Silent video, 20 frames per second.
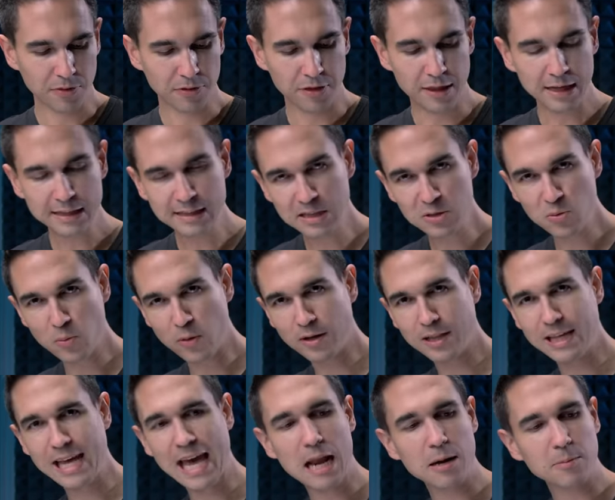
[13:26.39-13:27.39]
this is where
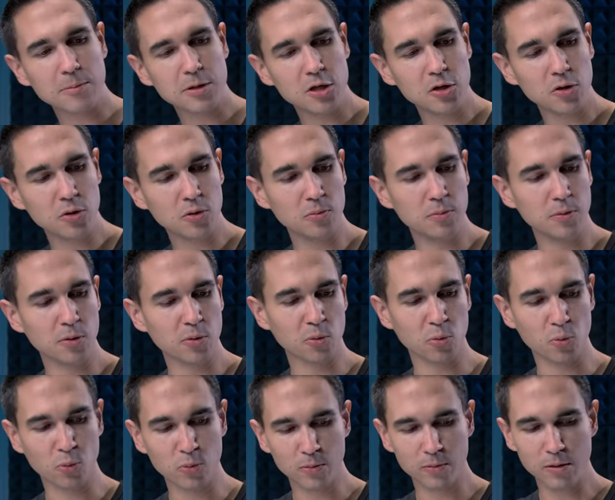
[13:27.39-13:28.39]
the
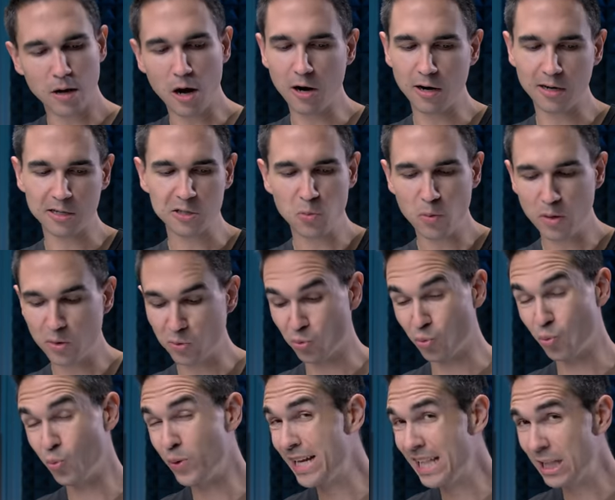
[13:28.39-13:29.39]
Atomcube
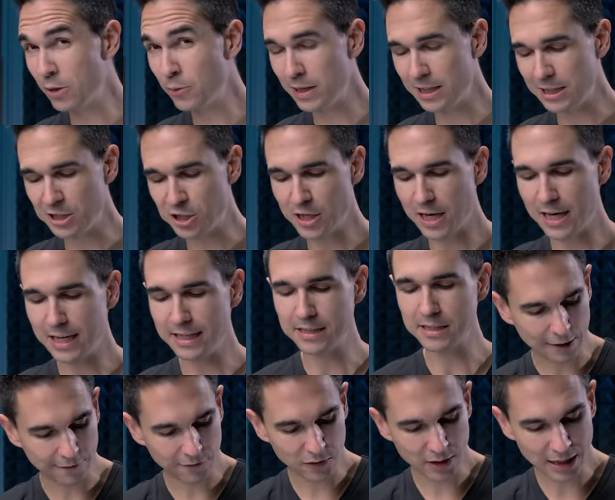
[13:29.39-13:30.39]
RX1 really, really
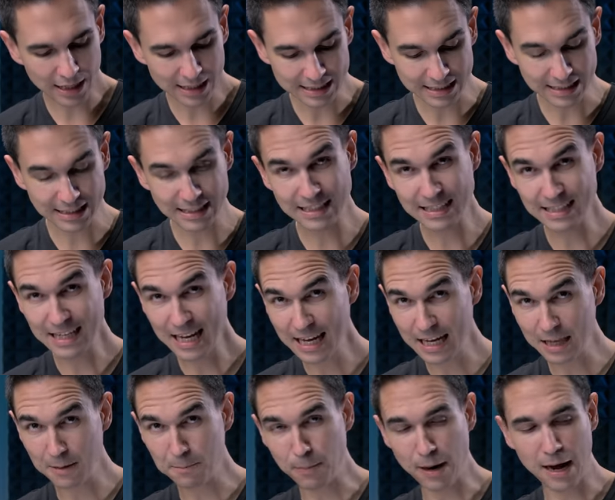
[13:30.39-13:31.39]
shines. If you get a
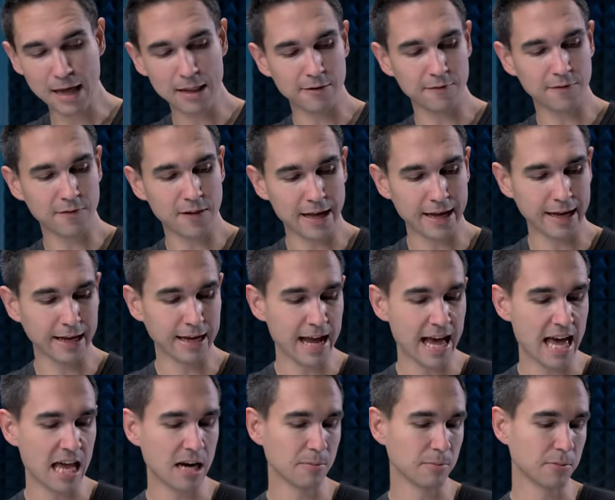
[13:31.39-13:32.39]
second Pilotfly
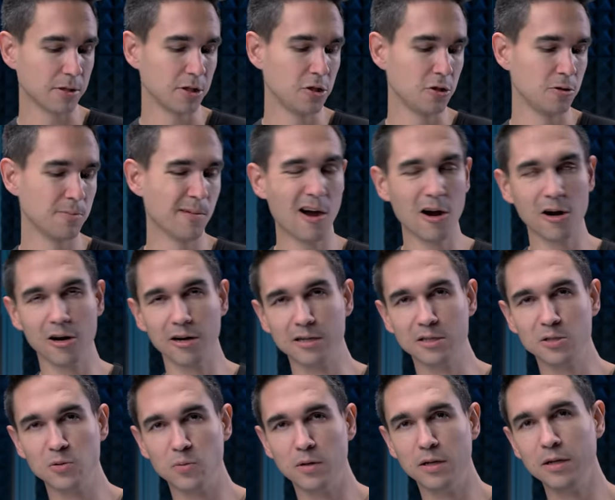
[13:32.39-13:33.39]
Atomcube
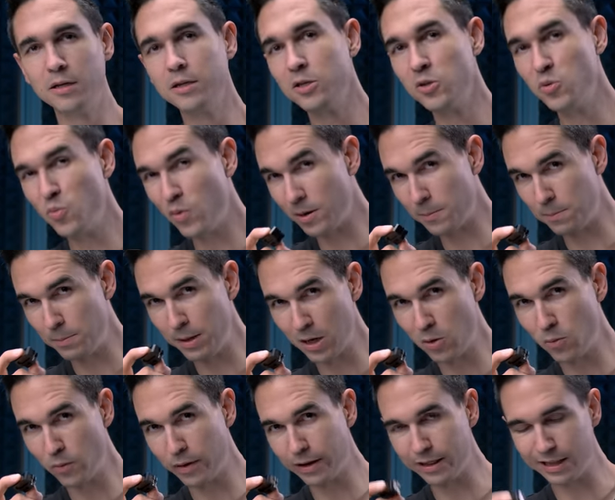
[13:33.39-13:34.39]
RX1, you want to
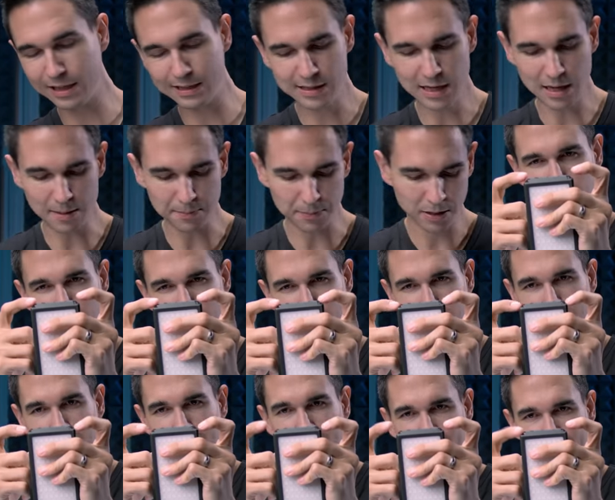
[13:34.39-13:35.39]
pick one of these up. The
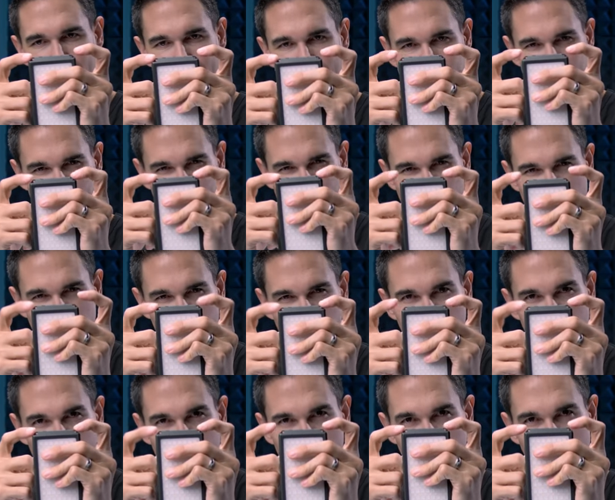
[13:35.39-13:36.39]
light has these two
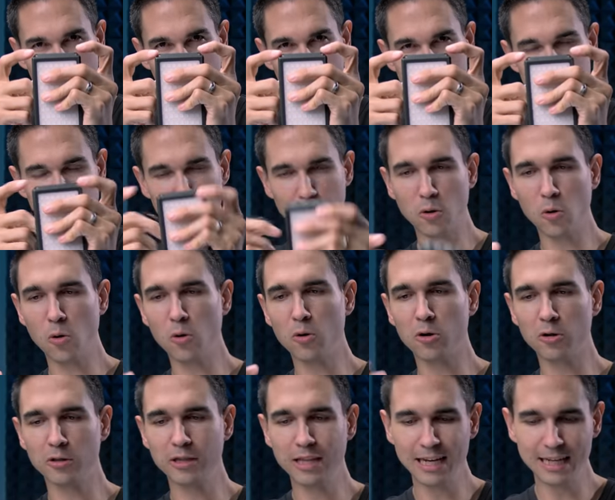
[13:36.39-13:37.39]
little holes in the
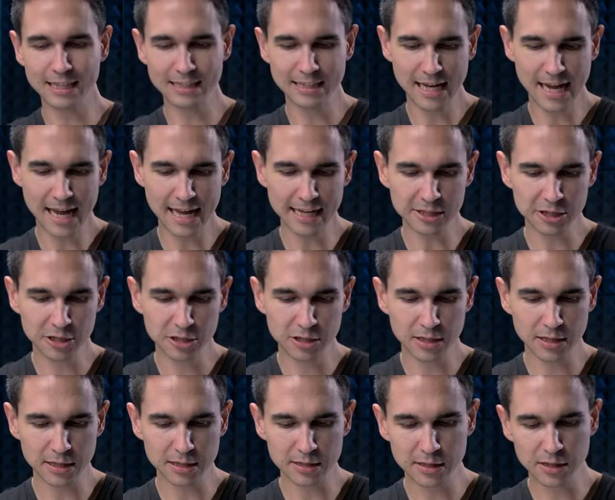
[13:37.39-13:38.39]
corner that attach to
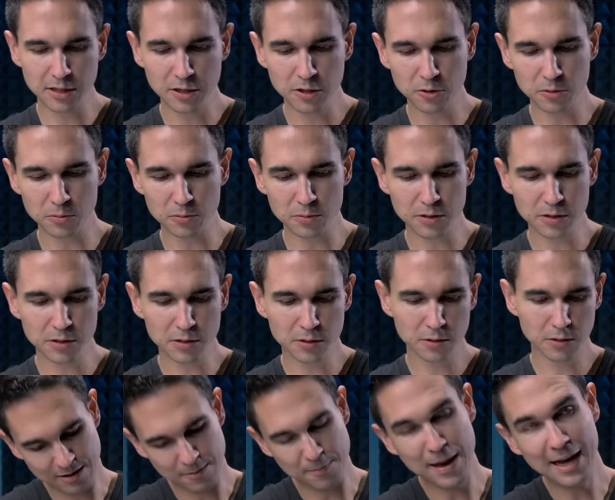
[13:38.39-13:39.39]
these cubes.
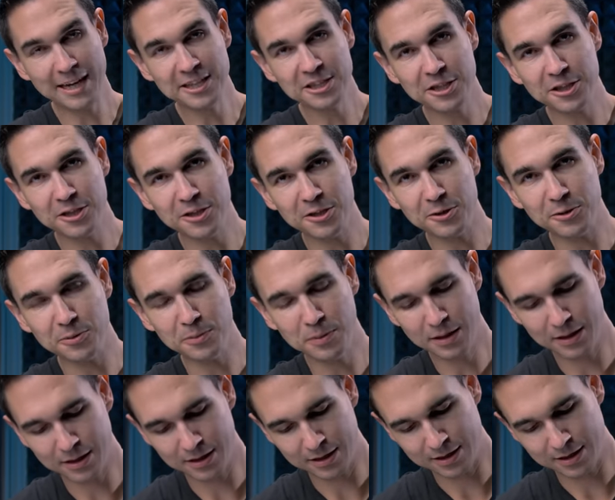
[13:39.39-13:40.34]
The Magic Cube